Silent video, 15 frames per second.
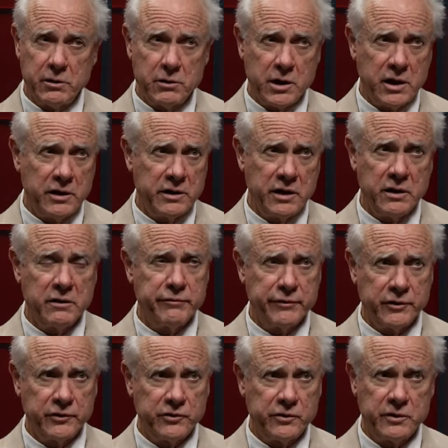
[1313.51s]
Grande, the
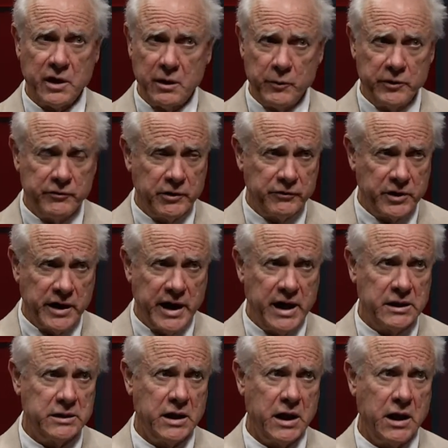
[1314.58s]
first time we've ever
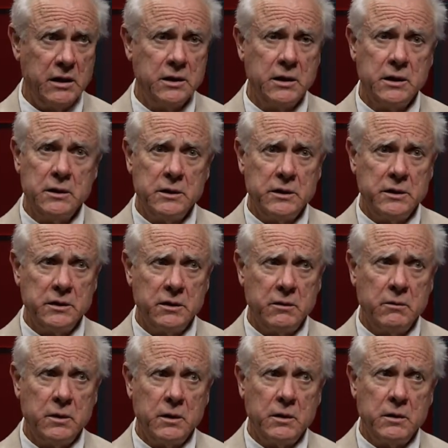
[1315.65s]
had that. You
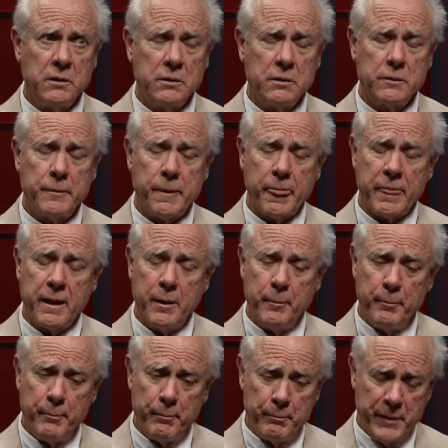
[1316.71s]
know,
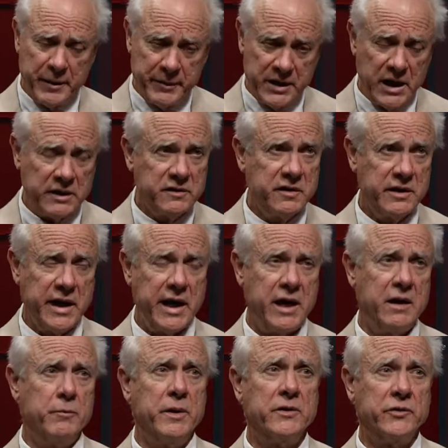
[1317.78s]
maybe not today,
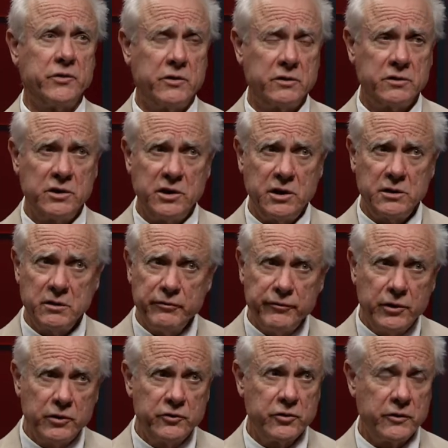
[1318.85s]
but certainly in the
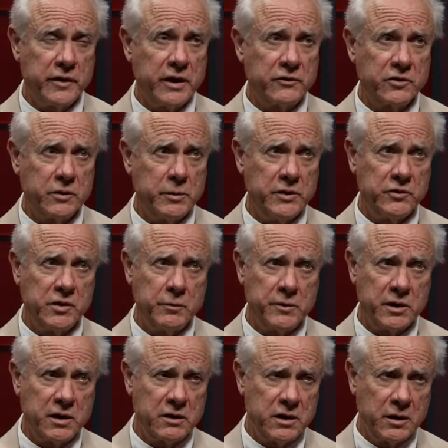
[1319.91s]
future, that's going to be
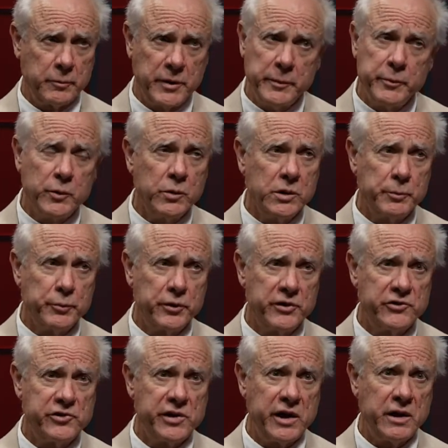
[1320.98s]
something I think people will
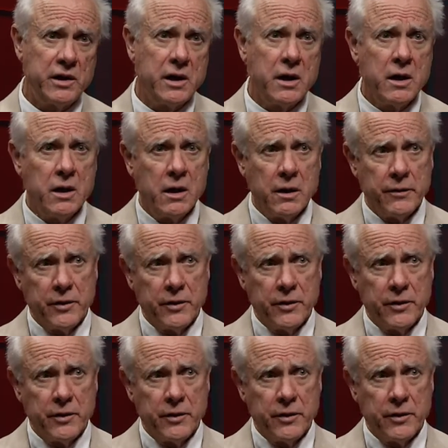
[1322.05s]
appreciate. Sure.